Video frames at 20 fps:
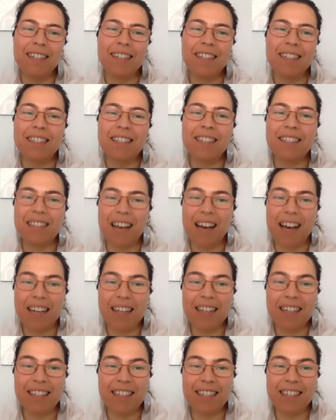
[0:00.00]
the
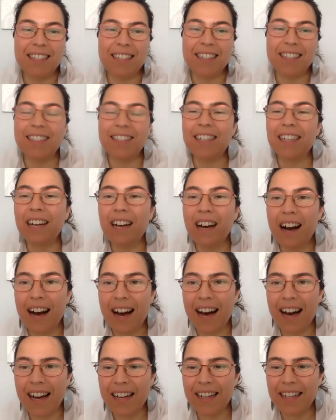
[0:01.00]
side that is the
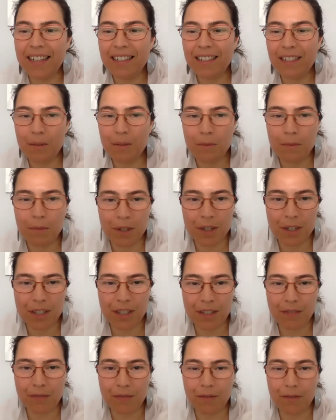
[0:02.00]
kind, the
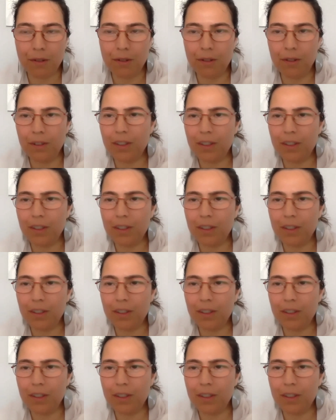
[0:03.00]
merciful,